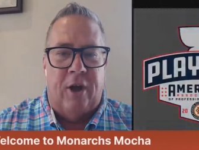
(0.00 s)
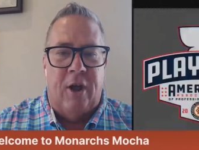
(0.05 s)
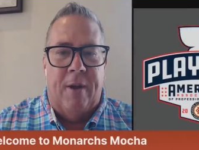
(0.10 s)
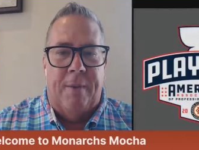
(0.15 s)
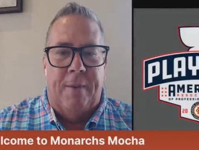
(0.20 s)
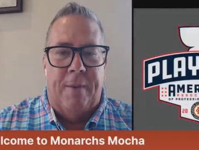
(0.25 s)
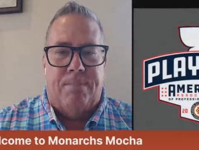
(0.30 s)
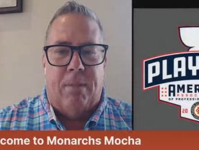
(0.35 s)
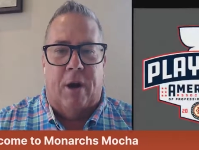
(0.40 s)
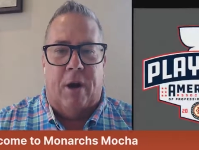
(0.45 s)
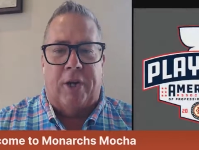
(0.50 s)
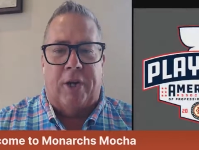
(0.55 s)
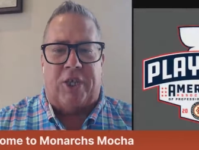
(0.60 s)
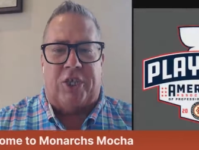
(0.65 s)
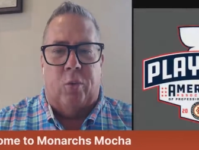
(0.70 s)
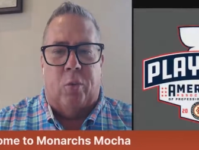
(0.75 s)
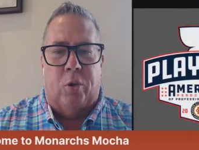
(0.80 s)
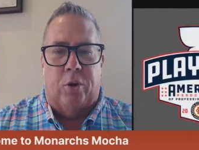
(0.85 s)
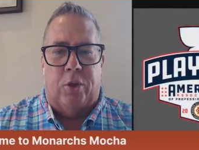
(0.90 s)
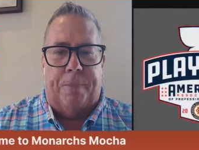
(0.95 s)
march
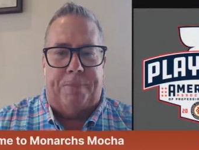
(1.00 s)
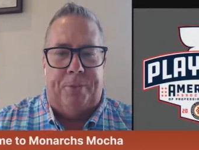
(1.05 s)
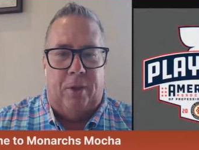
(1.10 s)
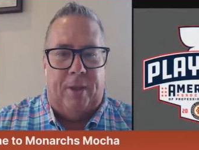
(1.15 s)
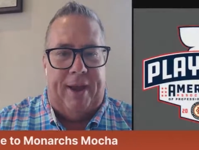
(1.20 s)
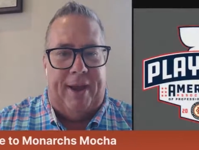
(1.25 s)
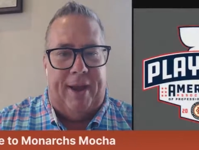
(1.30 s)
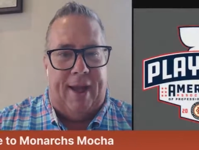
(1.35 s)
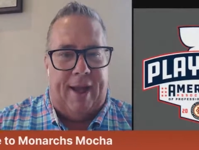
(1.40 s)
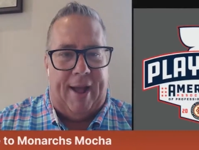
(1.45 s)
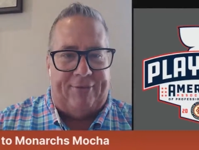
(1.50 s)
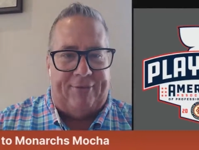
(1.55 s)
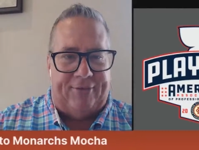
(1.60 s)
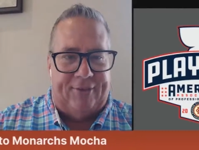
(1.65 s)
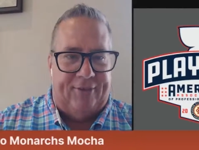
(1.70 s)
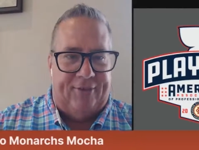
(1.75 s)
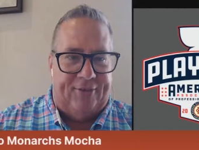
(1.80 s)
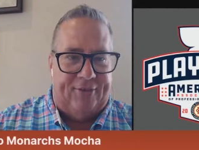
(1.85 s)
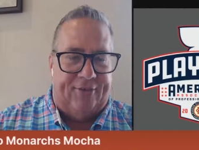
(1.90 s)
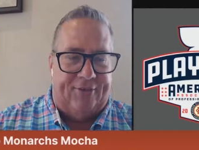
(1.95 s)
toward the playoffs
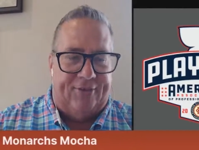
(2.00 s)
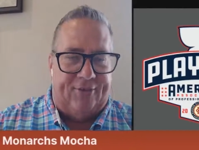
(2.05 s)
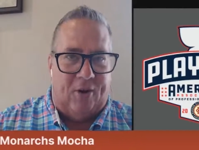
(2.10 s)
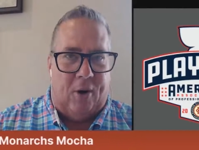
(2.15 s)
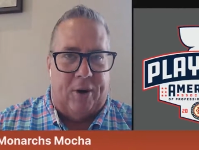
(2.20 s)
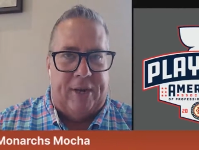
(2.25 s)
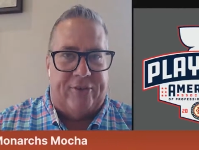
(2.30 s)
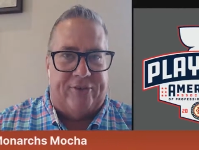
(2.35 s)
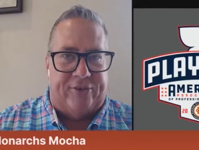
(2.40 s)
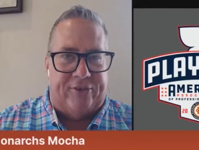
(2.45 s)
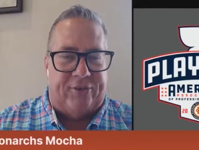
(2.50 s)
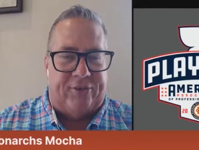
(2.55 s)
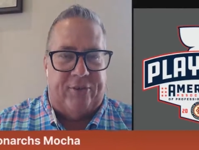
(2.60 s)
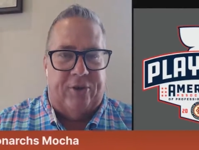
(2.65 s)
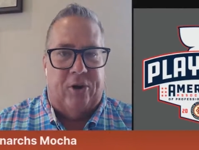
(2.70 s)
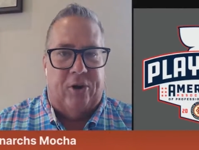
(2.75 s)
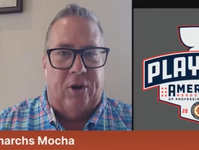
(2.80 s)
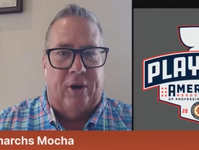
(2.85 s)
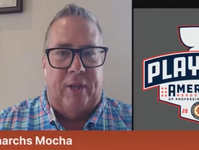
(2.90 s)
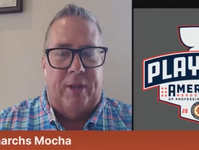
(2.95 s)
as it's already
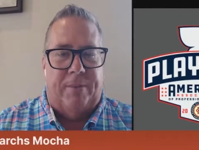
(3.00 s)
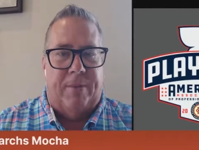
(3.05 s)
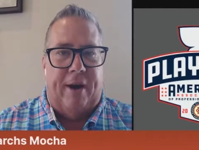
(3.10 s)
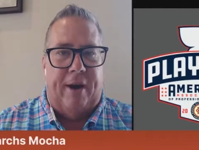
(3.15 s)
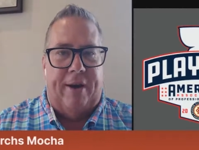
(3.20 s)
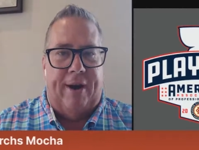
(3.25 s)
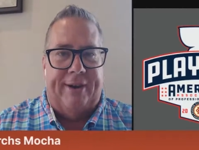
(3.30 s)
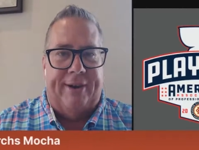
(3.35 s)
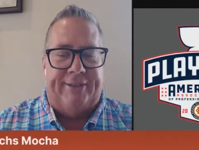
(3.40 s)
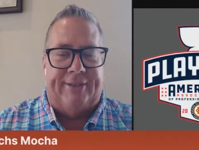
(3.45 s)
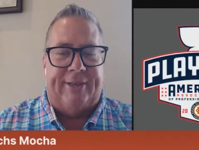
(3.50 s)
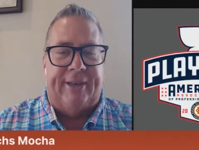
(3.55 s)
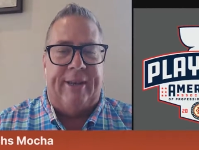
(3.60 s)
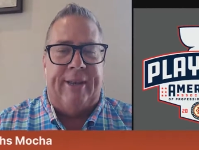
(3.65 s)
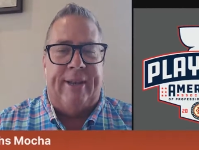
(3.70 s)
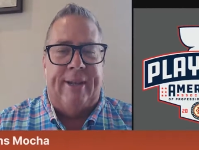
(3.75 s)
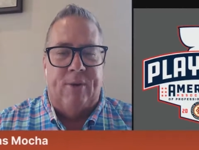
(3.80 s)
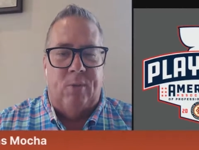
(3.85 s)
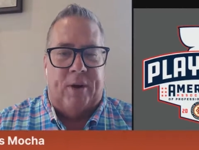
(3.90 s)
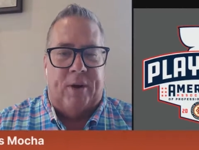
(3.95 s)
secure, and the Monarchs
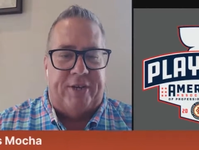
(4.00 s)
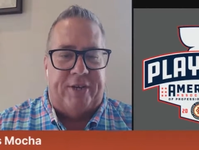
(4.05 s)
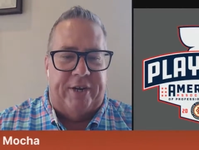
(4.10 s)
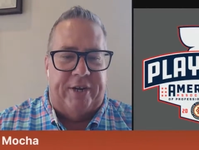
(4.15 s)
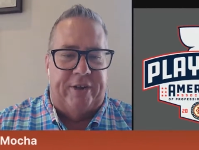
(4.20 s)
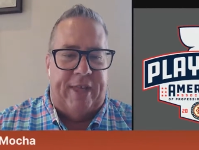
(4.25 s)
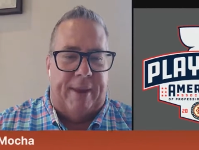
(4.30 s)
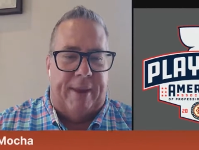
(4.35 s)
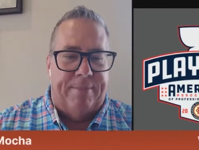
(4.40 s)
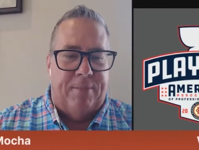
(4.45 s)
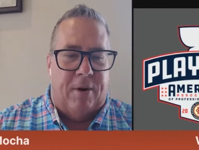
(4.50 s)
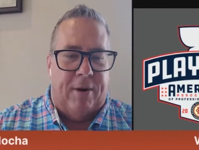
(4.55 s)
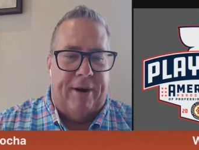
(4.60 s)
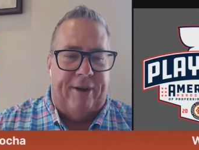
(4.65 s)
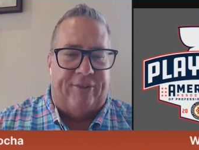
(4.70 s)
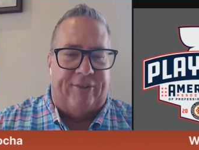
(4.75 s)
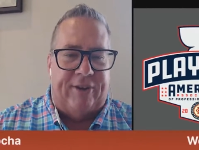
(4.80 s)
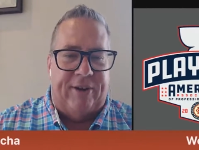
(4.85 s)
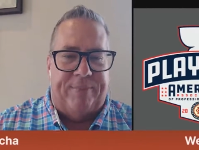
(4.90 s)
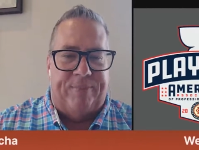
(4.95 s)
will continue that
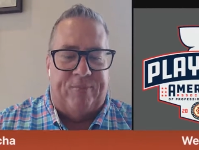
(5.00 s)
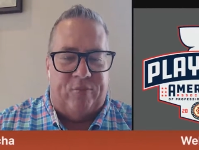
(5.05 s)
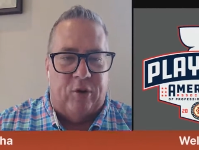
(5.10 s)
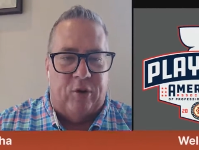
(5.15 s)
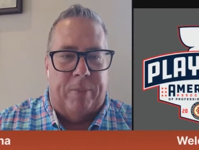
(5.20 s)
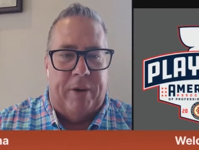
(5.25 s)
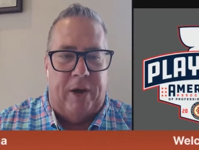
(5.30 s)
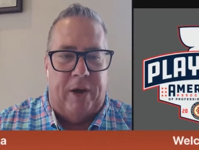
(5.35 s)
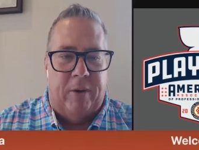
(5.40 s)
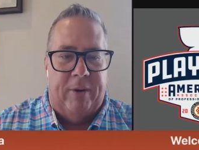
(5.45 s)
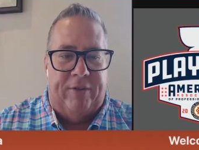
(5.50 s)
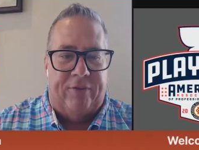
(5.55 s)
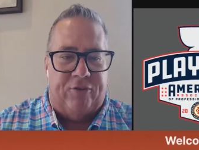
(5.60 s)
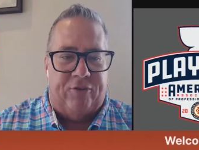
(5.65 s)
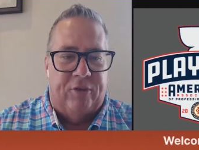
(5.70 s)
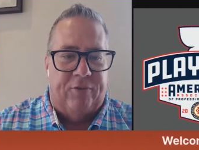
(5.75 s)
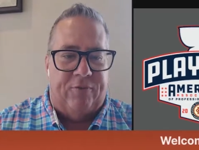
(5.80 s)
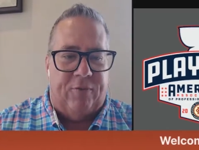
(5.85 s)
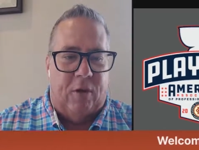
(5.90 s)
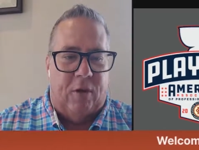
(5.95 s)
march from here in
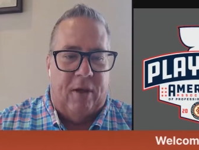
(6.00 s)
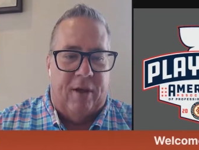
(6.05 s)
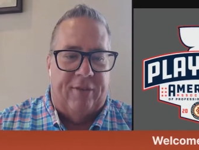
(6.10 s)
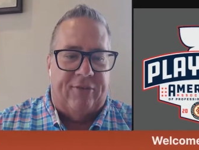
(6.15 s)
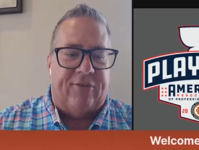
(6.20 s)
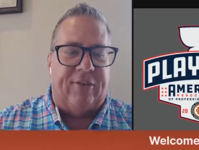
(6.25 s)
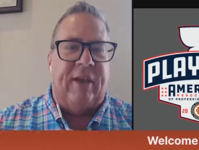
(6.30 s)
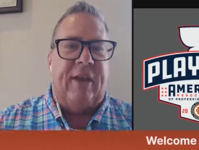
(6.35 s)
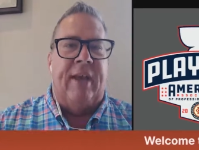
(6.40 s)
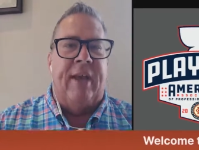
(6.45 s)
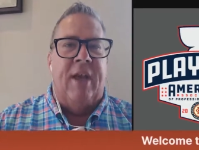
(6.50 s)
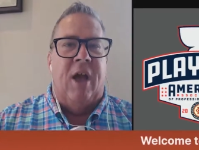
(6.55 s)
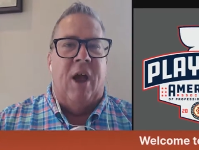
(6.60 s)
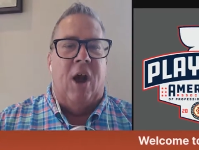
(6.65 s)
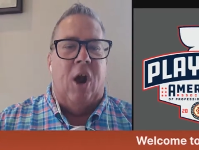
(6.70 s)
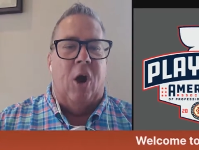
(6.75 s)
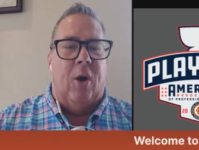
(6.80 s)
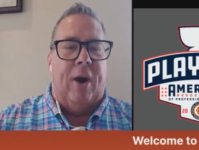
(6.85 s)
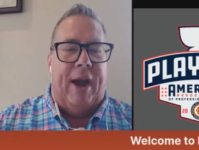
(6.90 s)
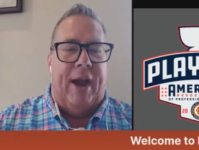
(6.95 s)
Sioux Falls.
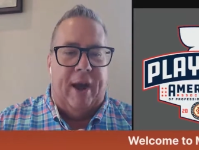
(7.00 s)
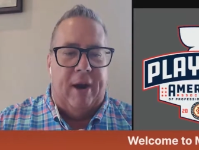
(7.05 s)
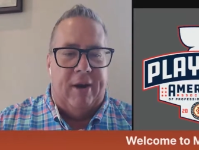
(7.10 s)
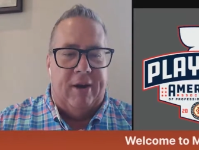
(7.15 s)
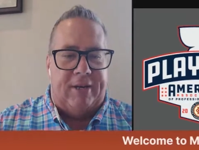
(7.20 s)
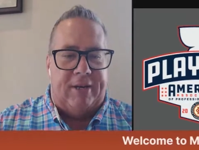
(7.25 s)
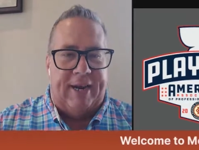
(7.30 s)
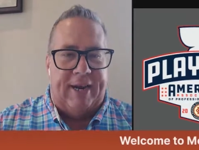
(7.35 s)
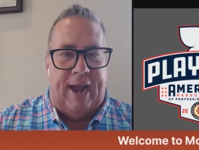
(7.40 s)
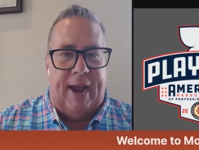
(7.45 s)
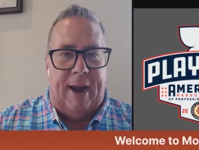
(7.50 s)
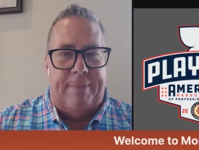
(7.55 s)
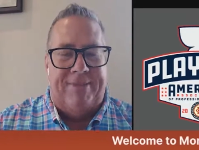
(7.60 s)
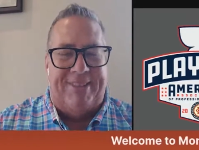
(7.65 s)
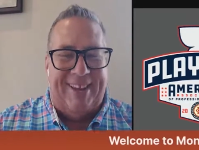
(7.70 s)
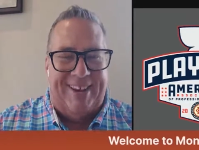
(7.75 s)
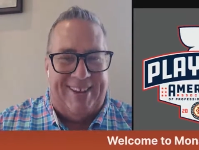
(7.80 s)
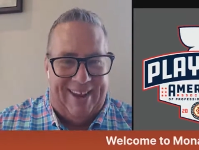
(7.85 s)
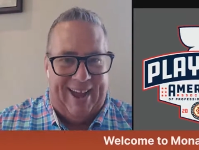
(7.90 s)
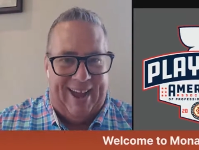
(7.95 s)
Our airtime
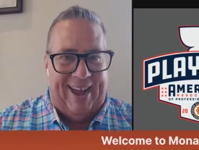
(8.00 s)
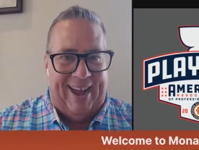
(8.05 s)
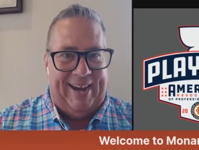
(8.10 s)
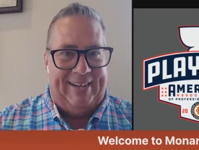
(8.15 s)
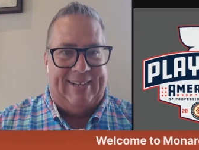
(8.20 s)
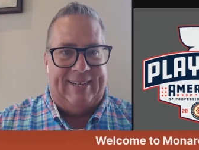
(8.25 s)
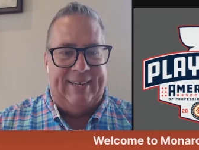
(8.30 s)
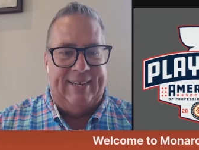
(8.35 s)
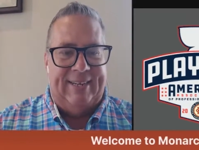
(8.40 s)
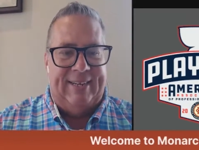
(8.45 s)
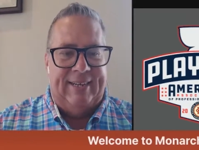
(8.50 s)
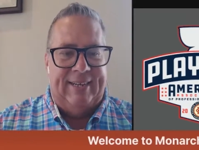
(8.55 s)
tonight